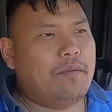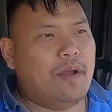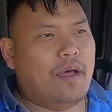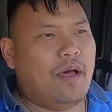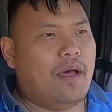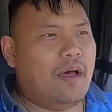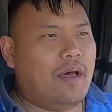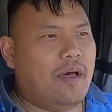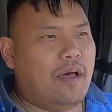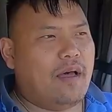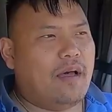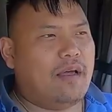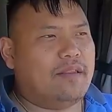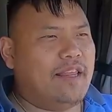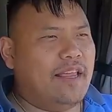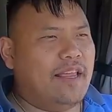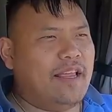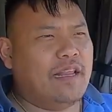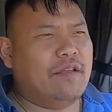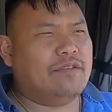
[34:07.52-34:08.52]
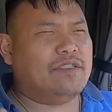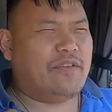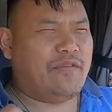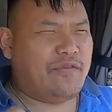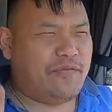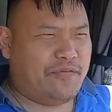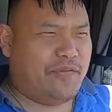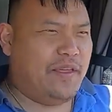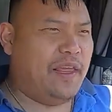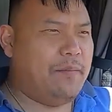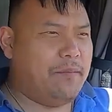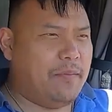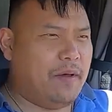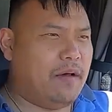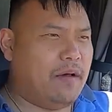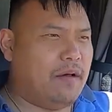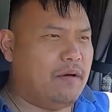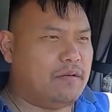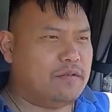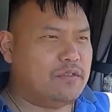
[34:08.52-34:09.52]
I think it was a
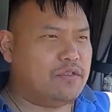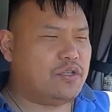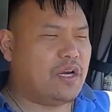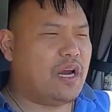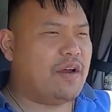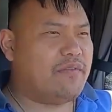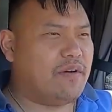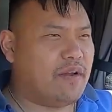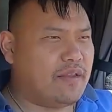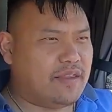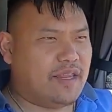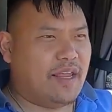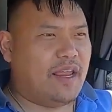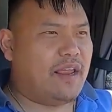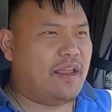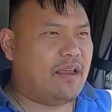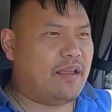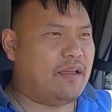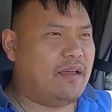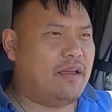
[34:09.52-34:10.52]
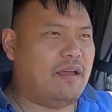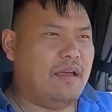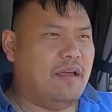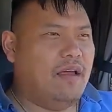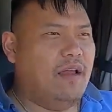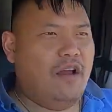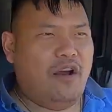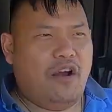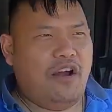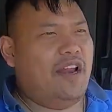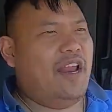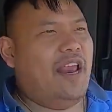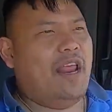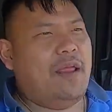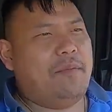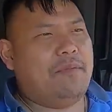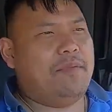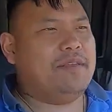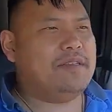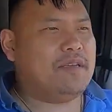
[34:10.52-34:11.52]
female driver, I think. Her
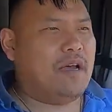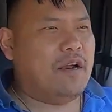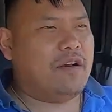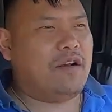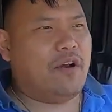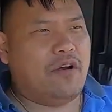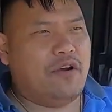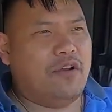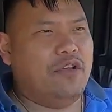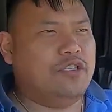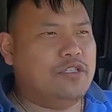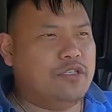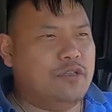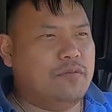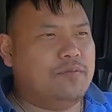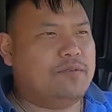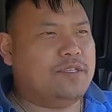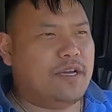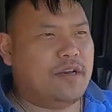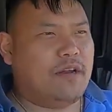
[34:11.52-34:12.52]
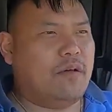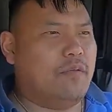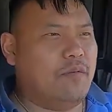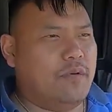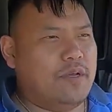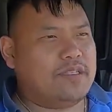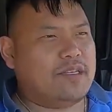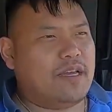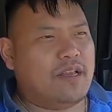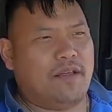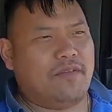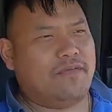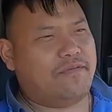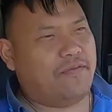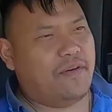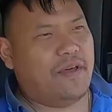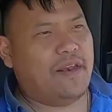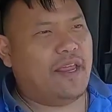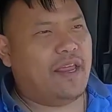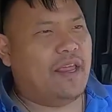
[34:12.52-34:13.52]
name is on her YouTube channel was kind
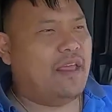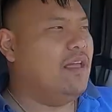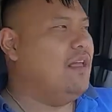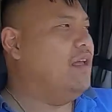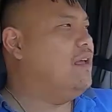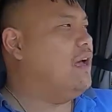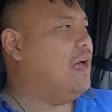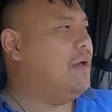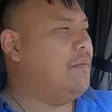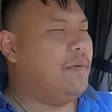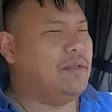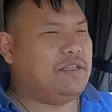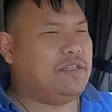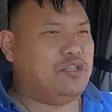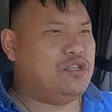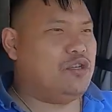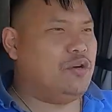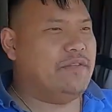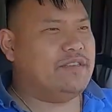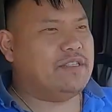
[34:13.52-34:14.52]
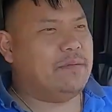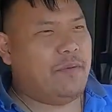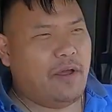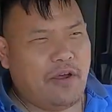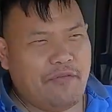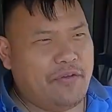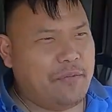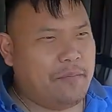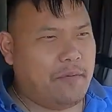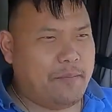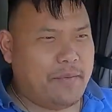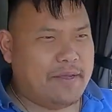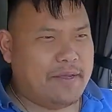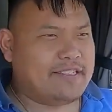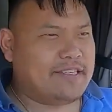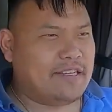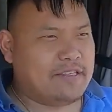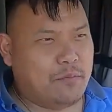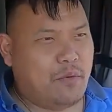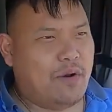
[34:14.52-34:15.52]
of funny. I'm not too sure if it was a male or female,
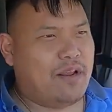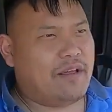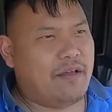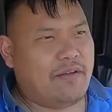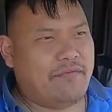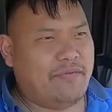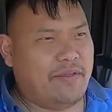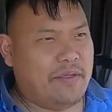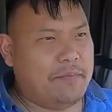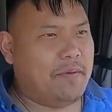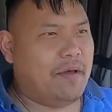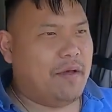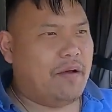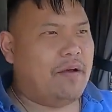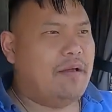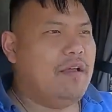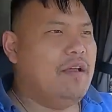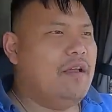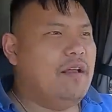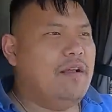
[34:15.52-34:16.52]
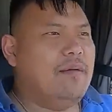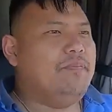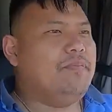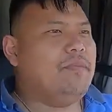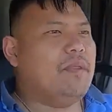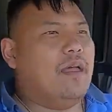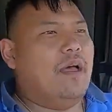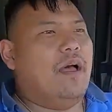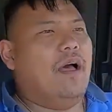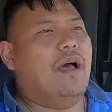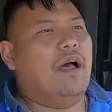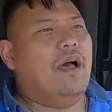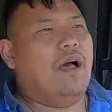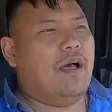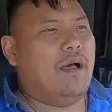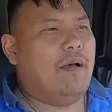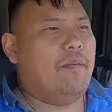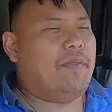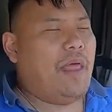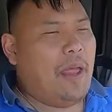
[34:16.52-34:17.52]
but it sounds more like a female.
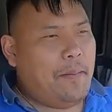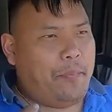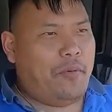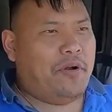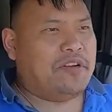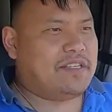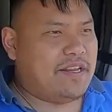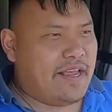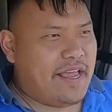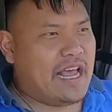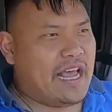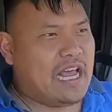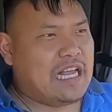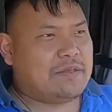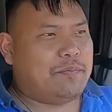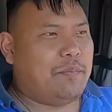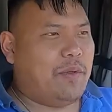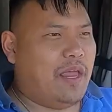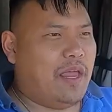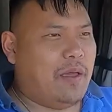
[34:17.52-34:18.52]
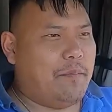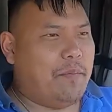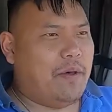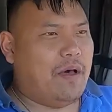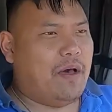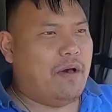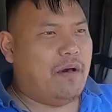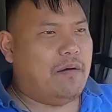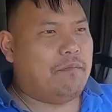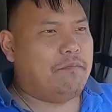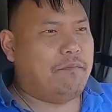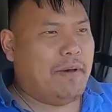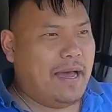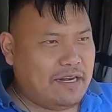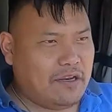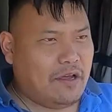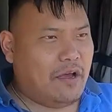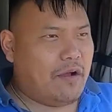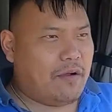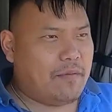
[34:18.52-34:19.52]
That person asked me about
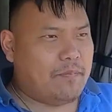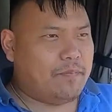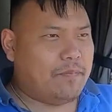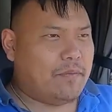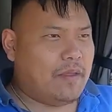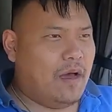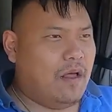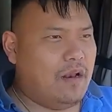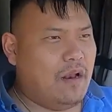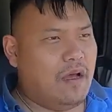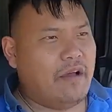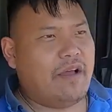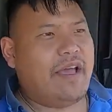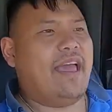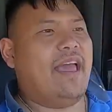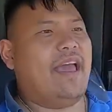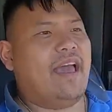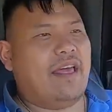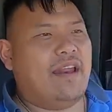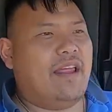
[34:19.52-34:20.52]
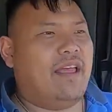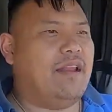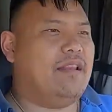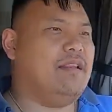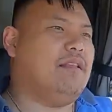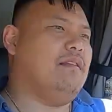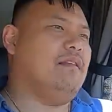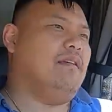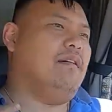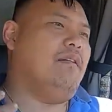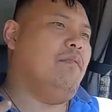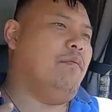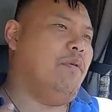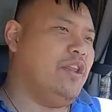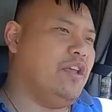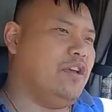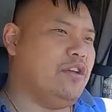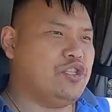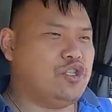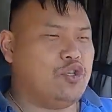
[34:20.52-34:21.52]
my dog, how long I had it,
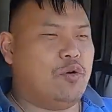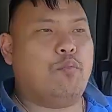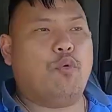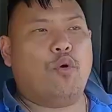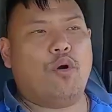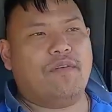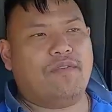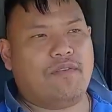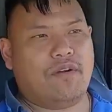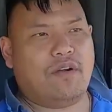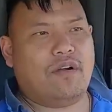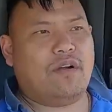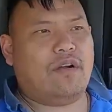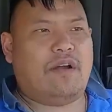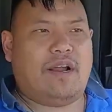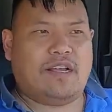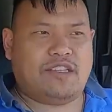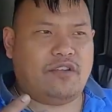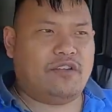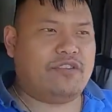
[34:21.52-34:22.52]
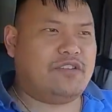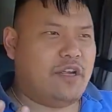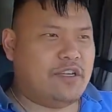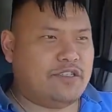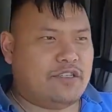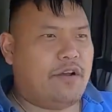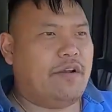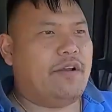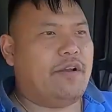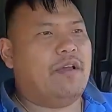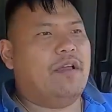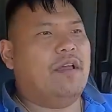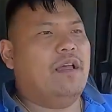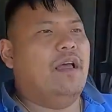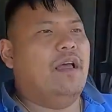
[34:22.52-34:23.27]
when you can show more of her, etc, etc, etc.